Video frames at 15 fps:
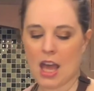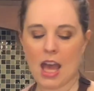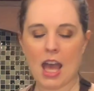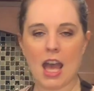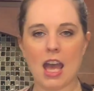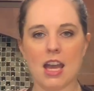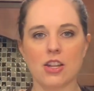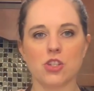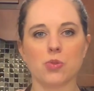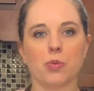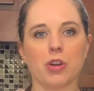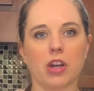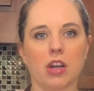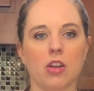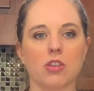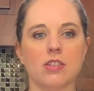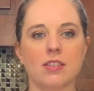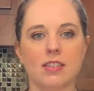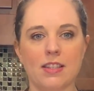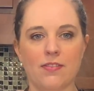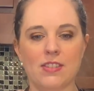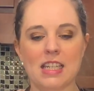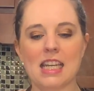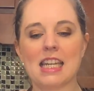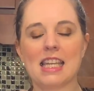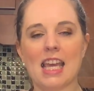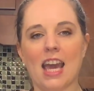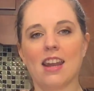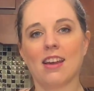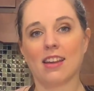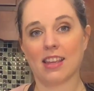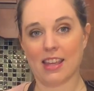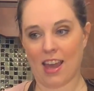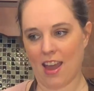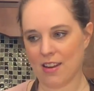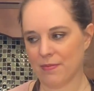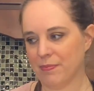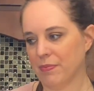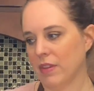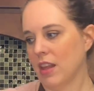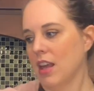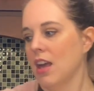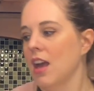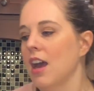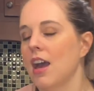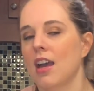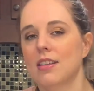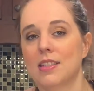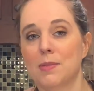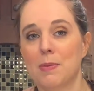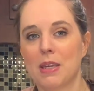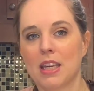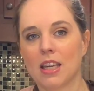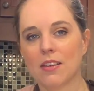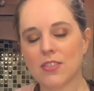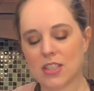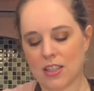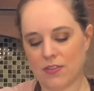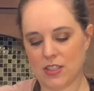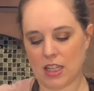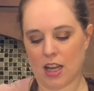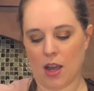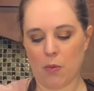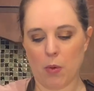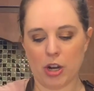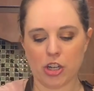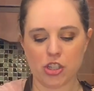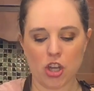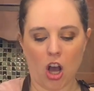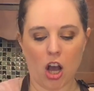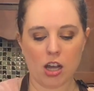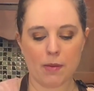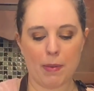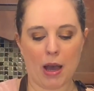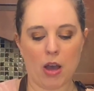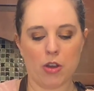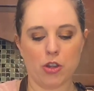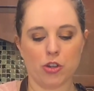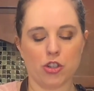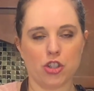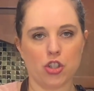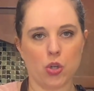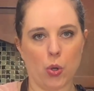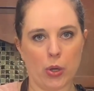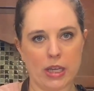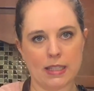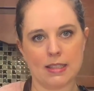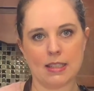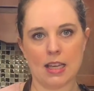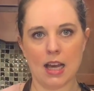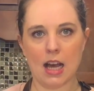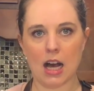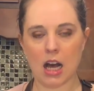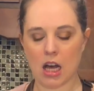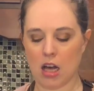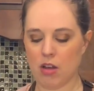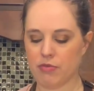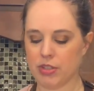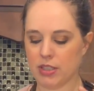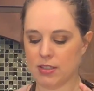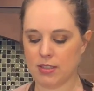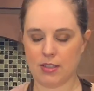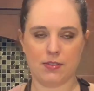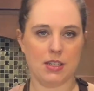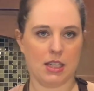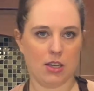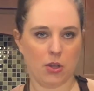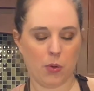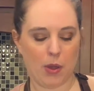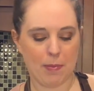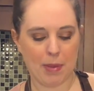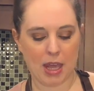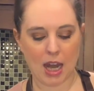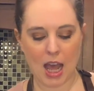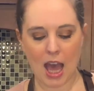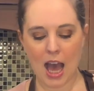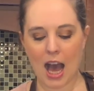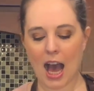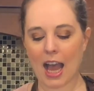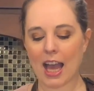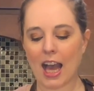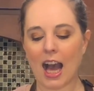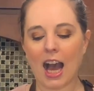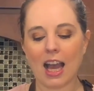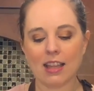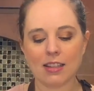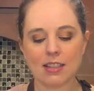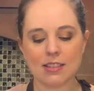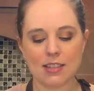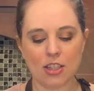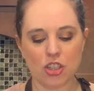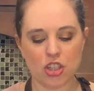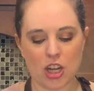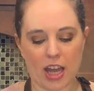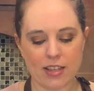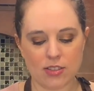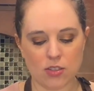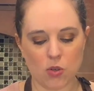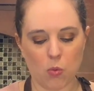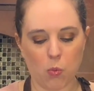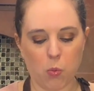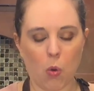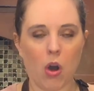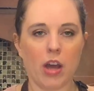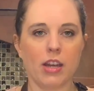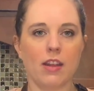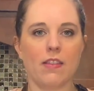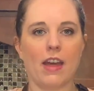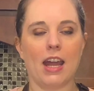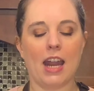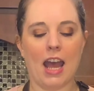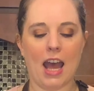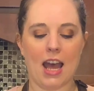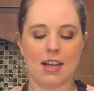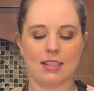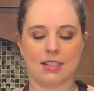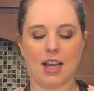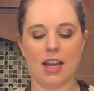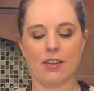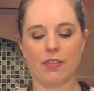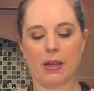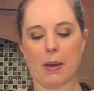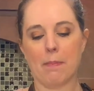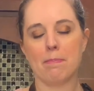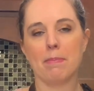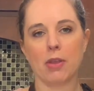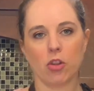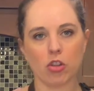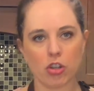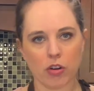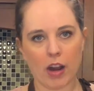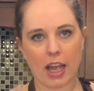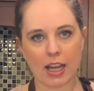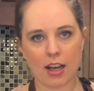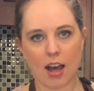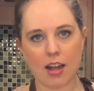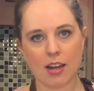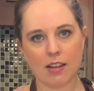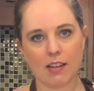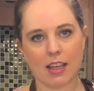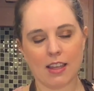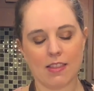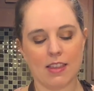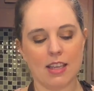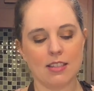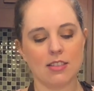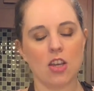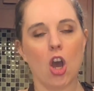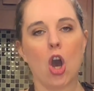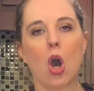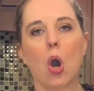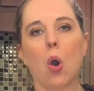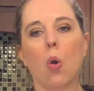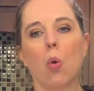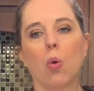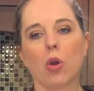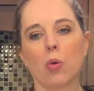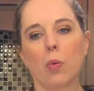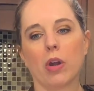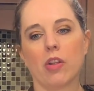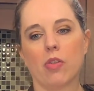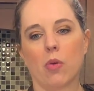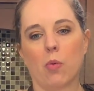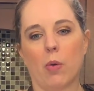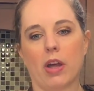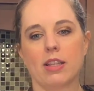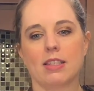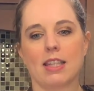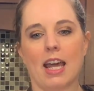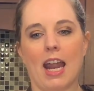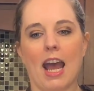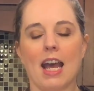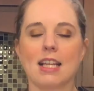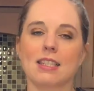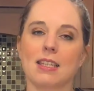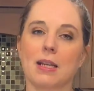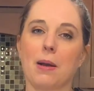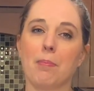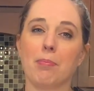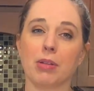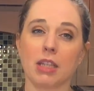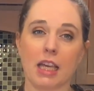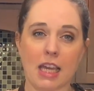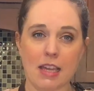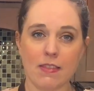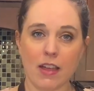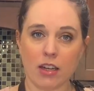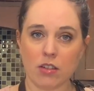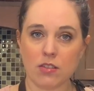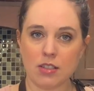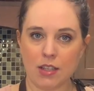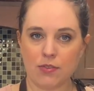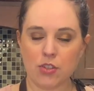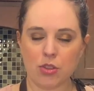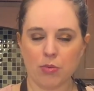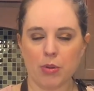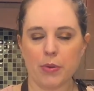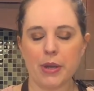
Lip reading: And we're gonna sift it yet again. And speaking of sifting, I wanna talk about your choice of sifting equipment. I highly suggest one that has kind of like a mill crank on it like this, or one of the ones that has like a blade that'll sift through